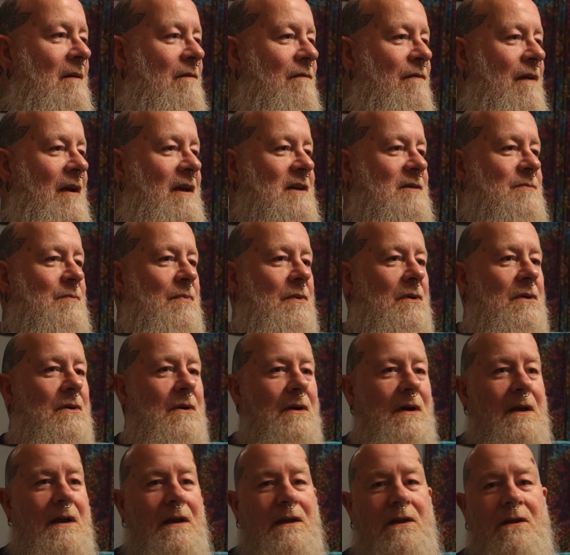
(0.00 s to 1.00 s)

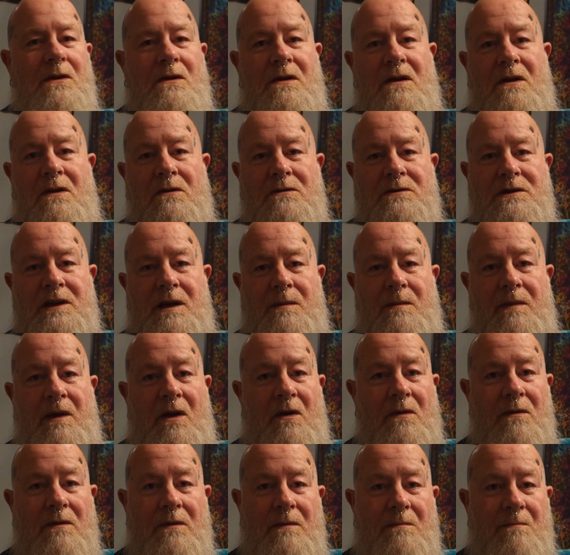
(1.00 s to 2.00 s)
Facebook. You can contact me
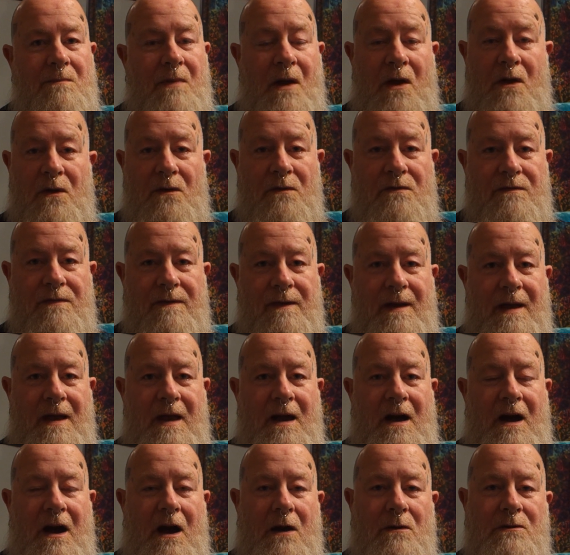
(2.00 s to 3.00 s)
on both.
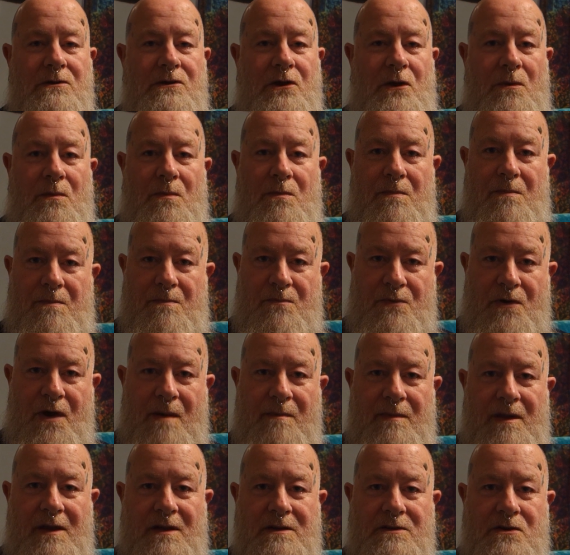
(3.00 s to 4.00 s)
I will do
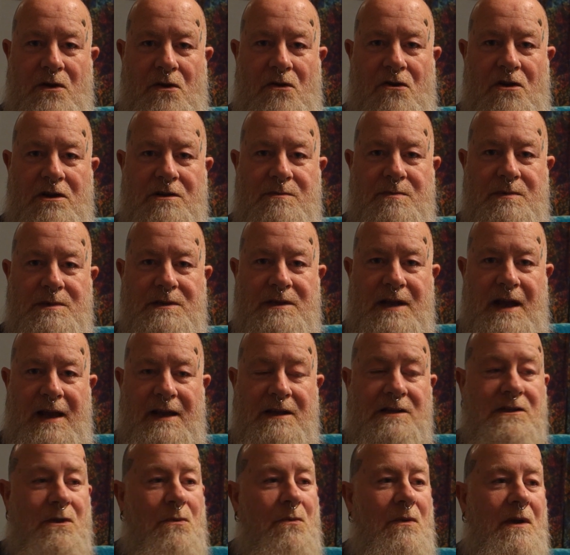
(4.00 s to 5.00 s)
premieres on Christmas Day
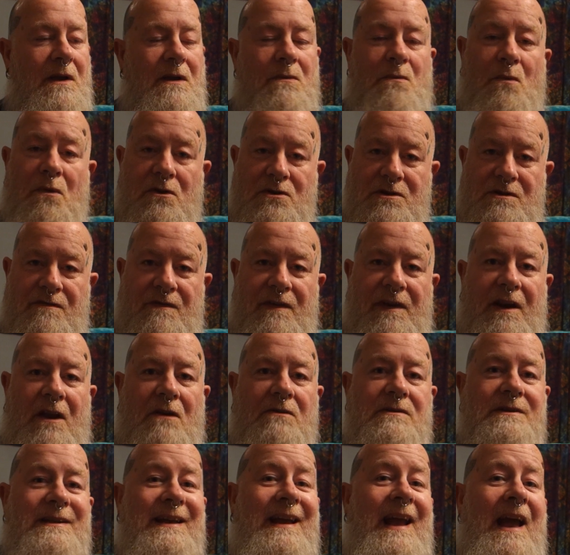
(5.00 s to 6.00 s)
so we can watch the video
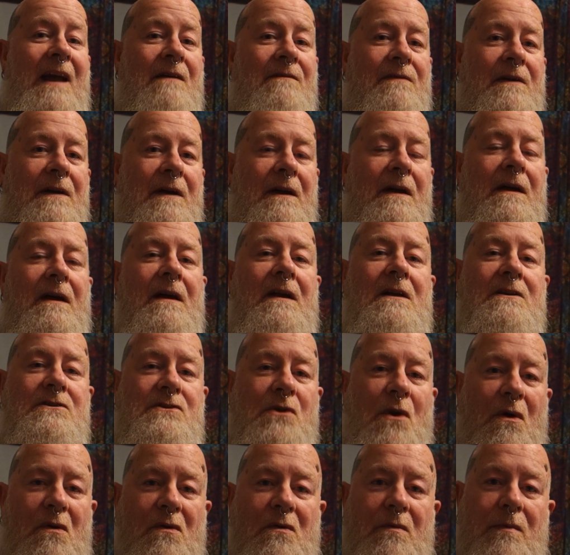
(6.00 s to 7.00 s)
together.
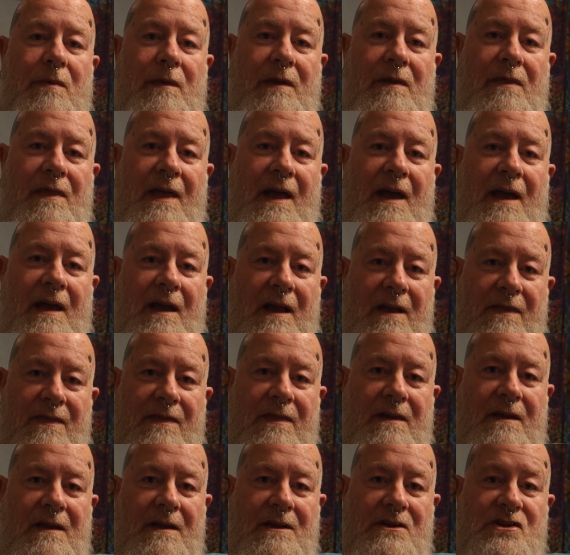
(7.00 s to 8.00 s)
So I will be there in
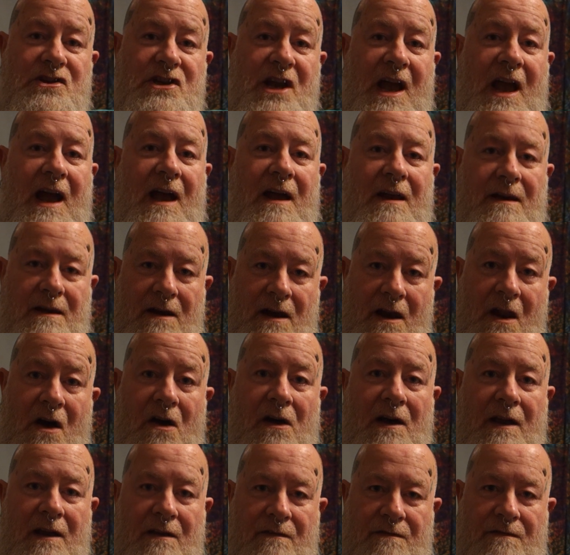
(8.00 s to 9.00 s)
the chat,
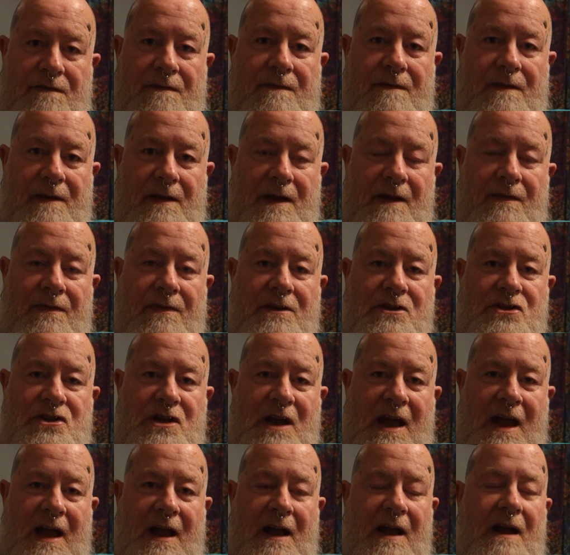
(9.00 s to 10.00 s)
live in the
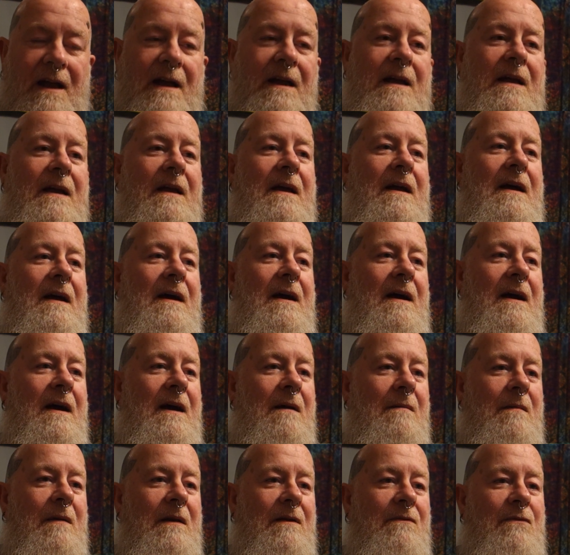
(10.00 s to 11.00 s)
chat.
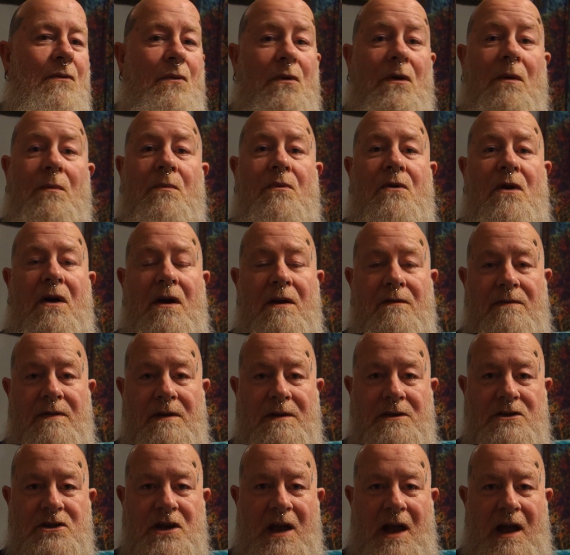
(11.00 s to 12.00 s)
And if you want a
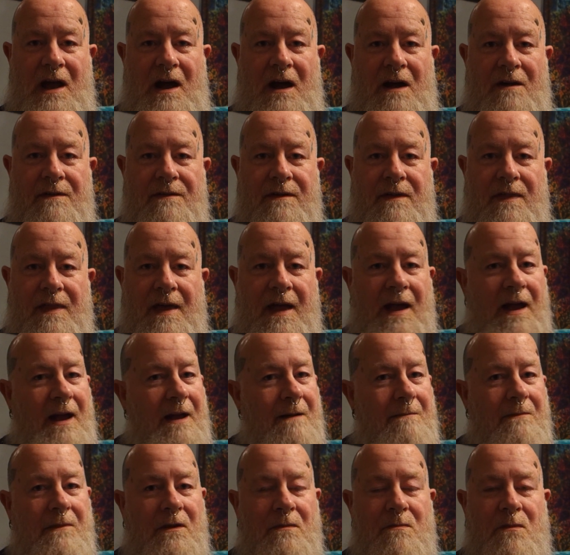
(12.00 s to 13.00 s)
private chat after
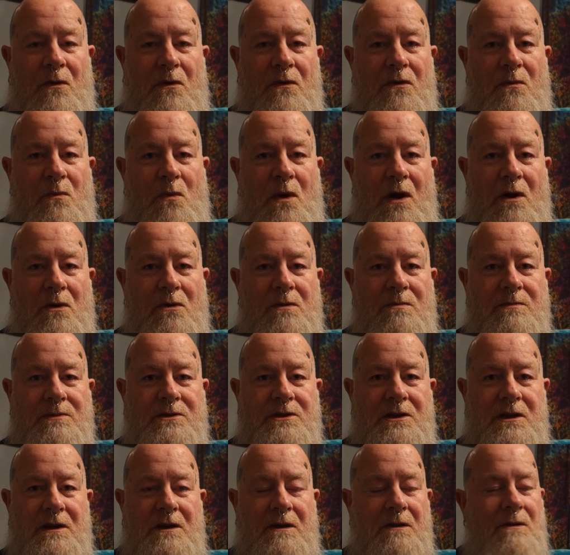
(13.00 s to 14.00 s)
that, you're more than welcome
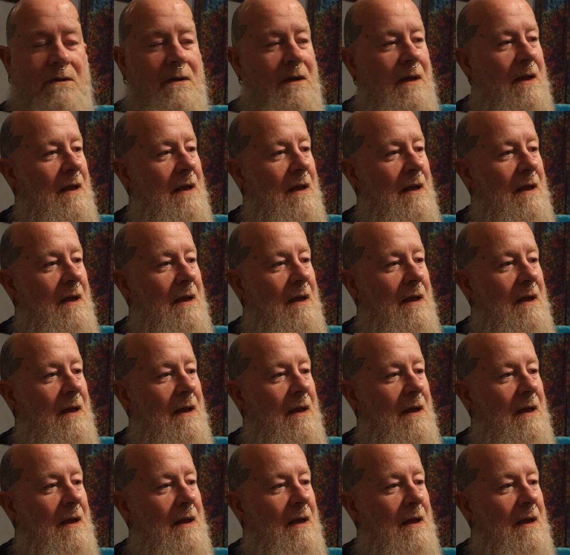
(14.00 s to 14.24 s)
to.